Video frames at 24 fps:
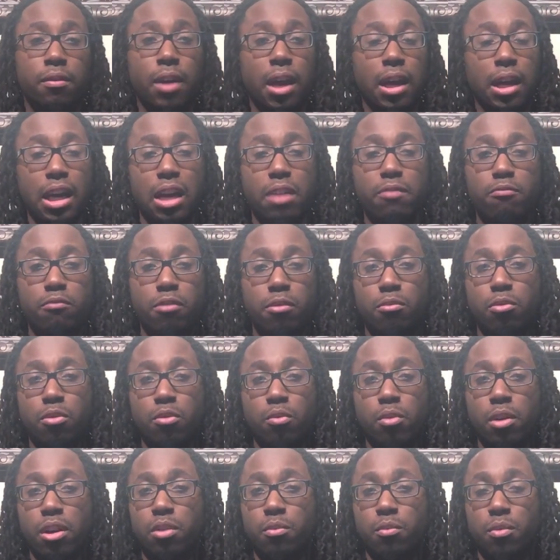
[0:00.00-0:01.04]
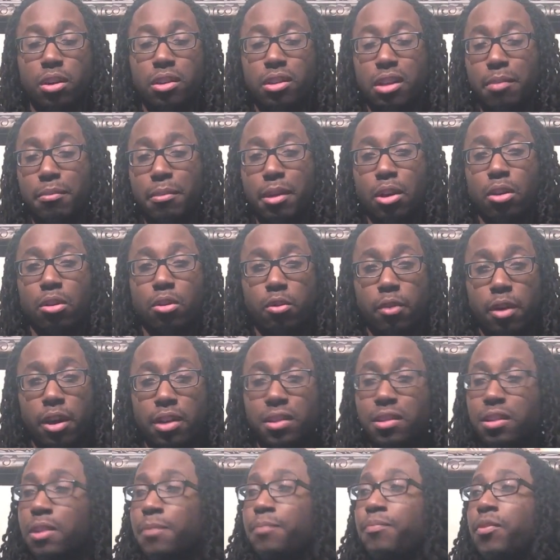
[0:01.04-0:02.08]
I can't remember what it was that made her
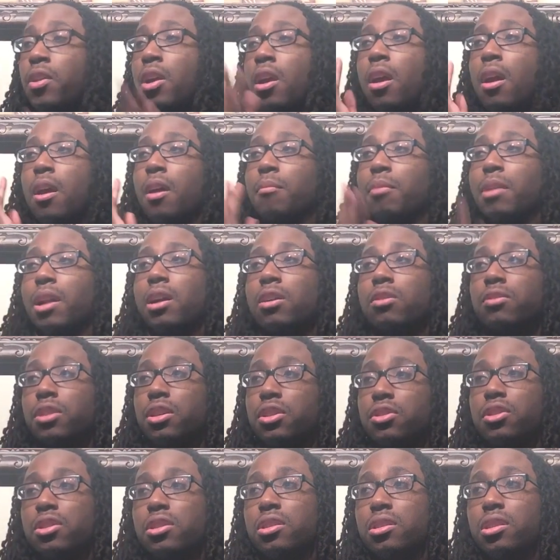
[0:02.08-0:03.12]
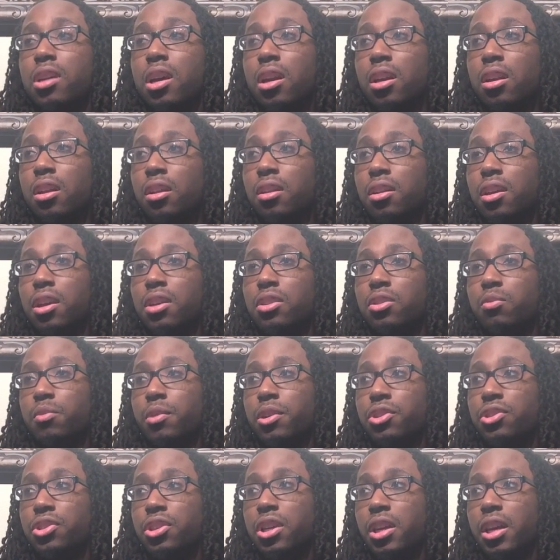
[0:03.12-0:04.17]
crazy. But I don't think she's done anything to
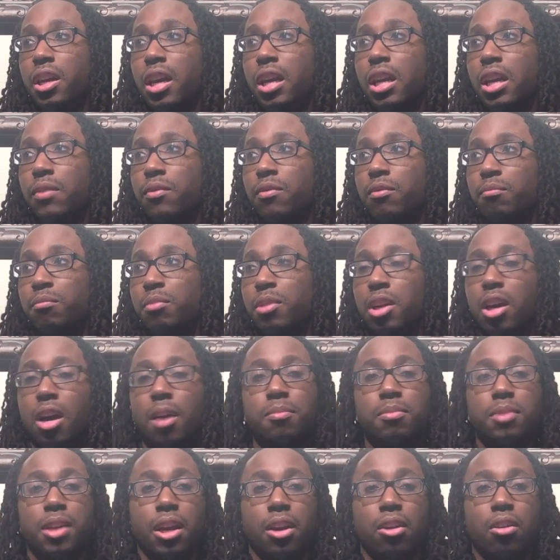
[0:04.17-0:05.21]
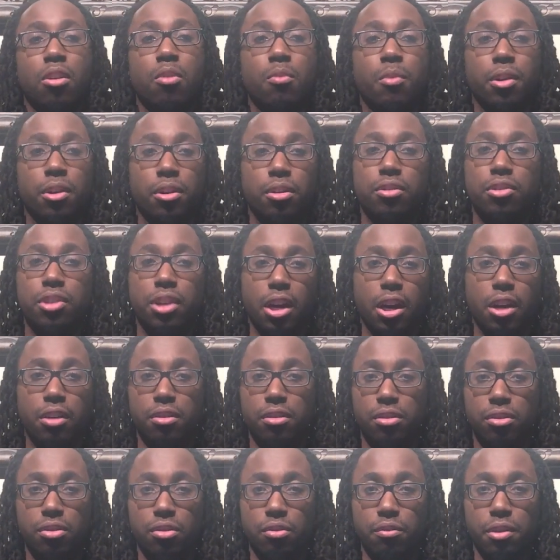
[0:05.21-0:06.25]
where she can't even be updated on what her child
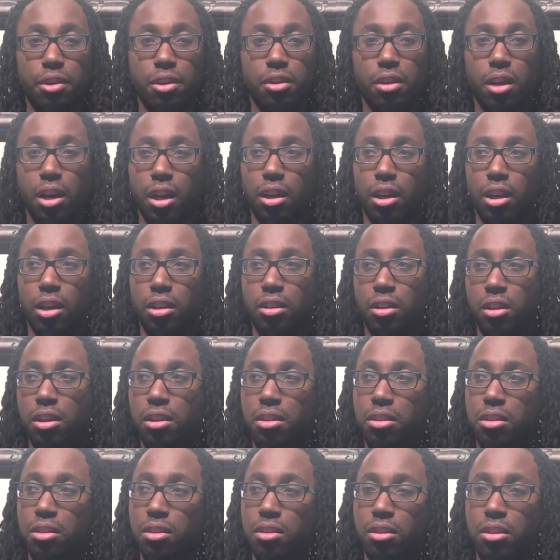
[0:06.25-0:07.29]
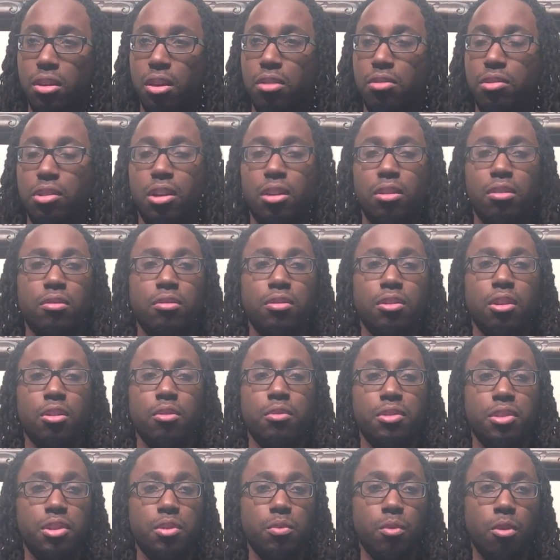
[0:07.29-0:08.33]
is doing. Like, at least, you know, tell her, you know,
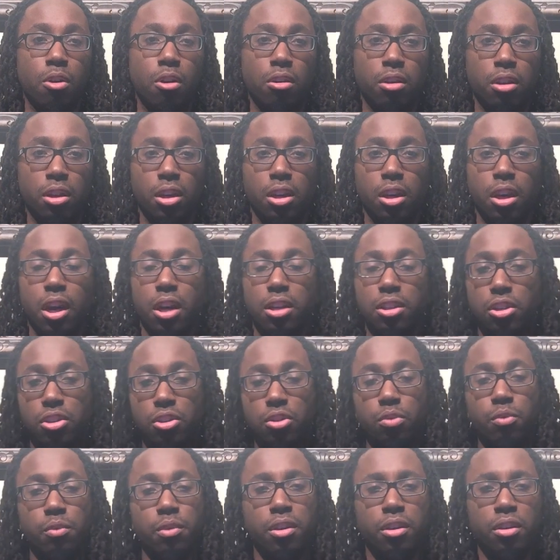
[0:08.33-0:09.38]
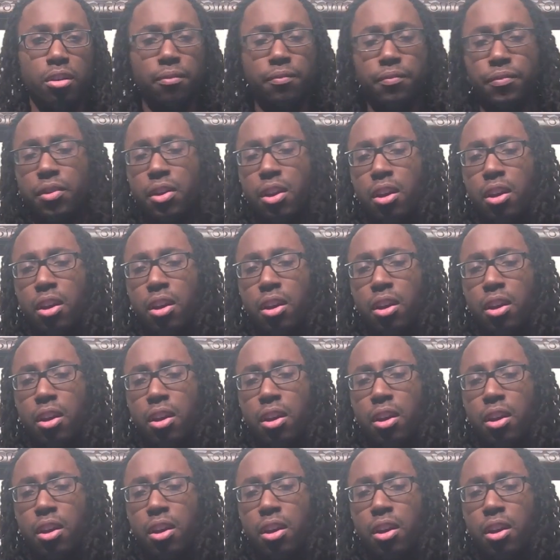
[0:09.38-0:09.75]
is he walking? How's he doing?